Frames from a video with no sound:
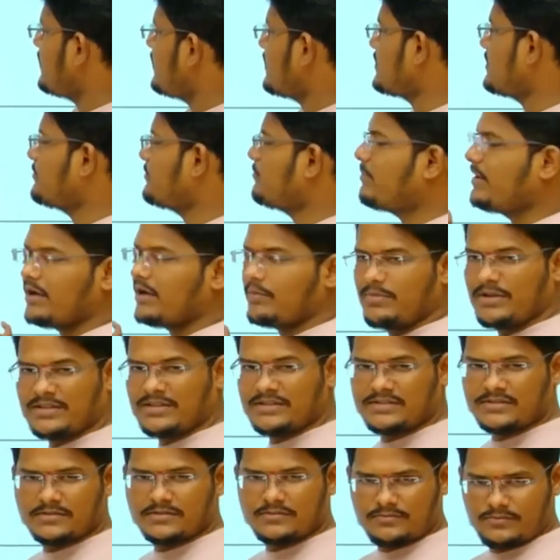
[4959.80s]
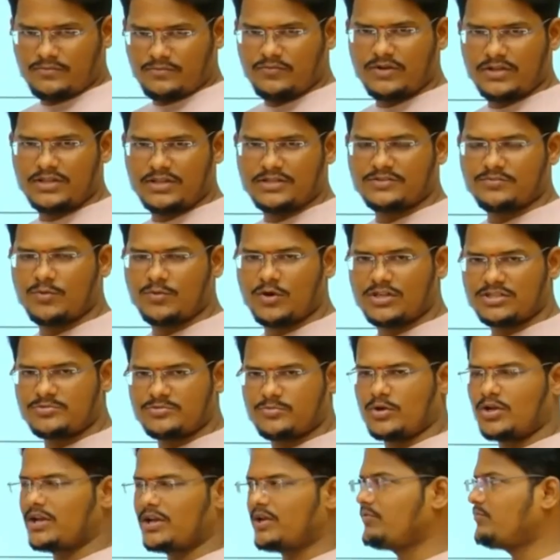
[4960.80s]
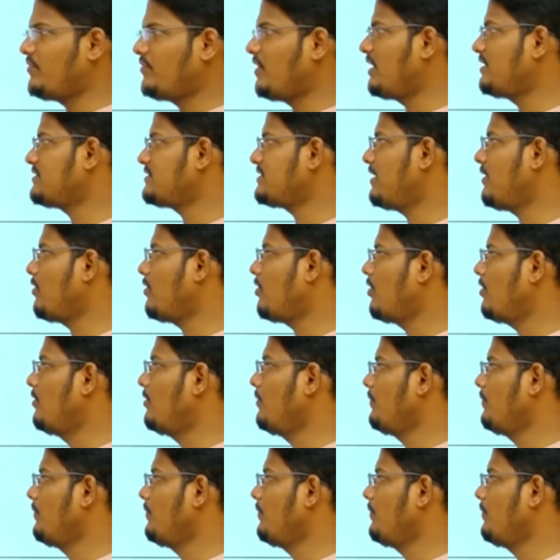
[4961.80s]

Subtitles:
the babies, for the small infants and all,